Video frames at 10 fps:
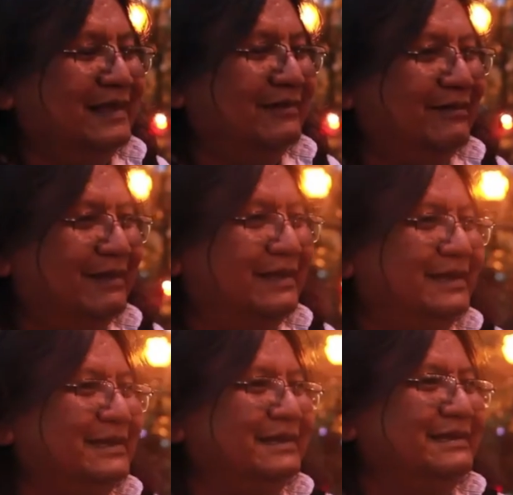I think
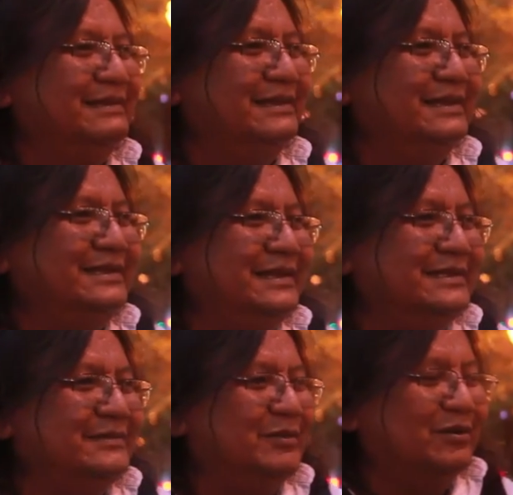it's
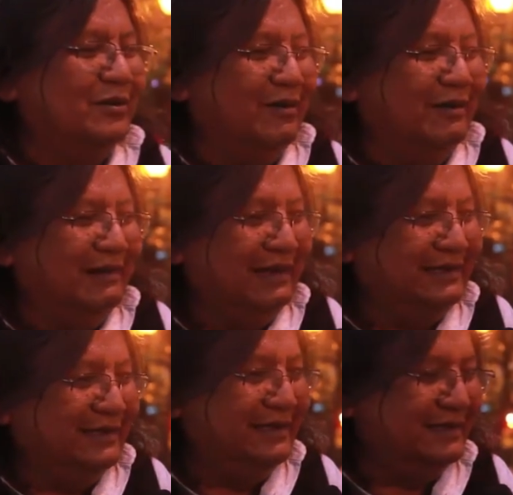about
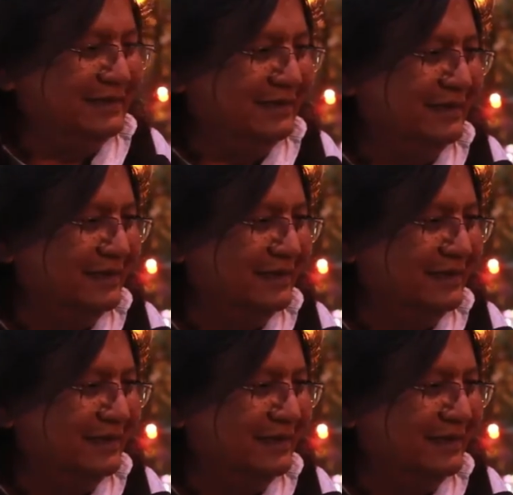colonization. It's